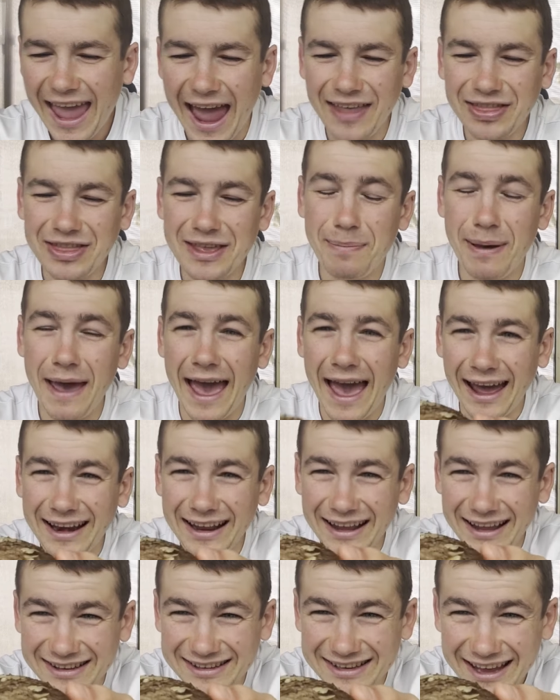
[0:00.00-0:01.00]
at the
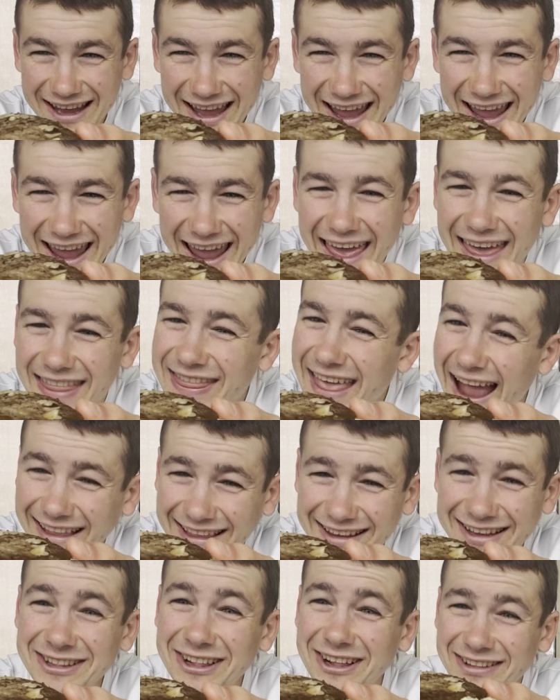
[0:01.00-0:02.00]
patties, that
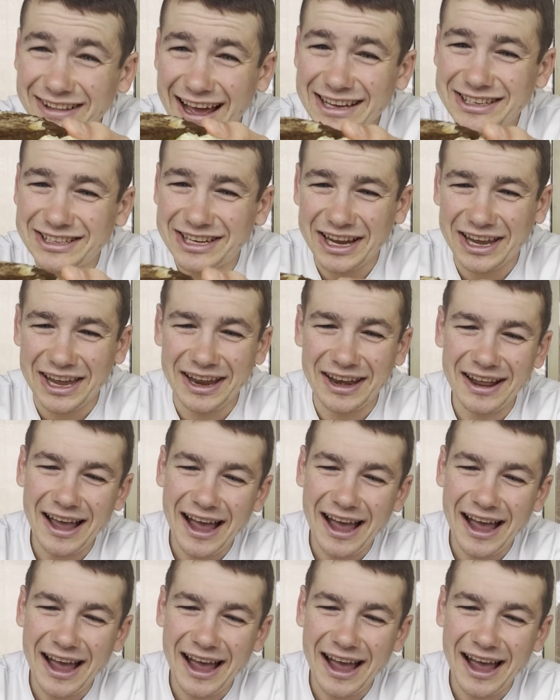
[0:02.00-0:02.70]
doesn't look like chicken.